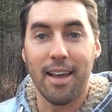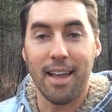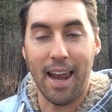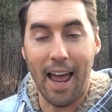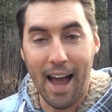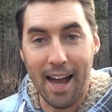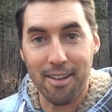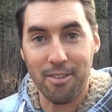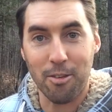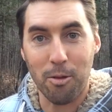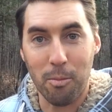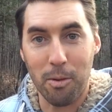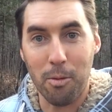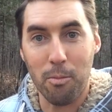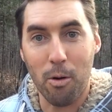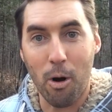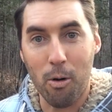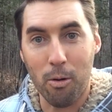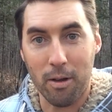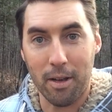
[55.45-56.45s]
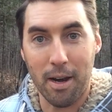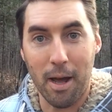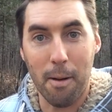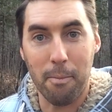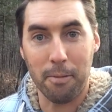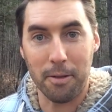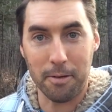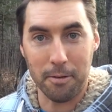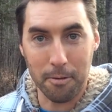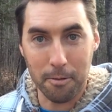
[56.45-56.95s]
and has to be broken
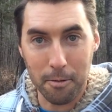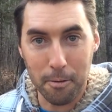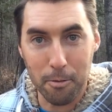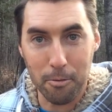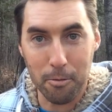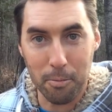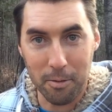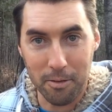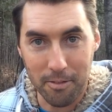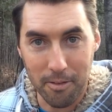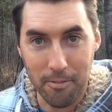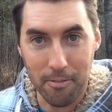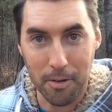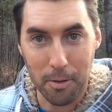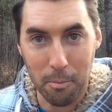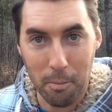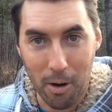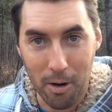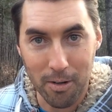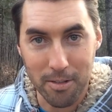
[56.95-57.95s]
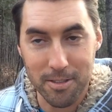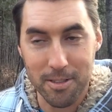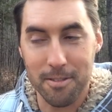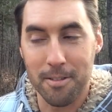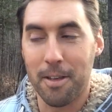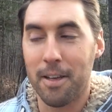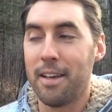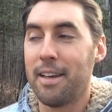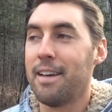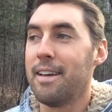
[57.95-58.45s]
up into 2 specific parts.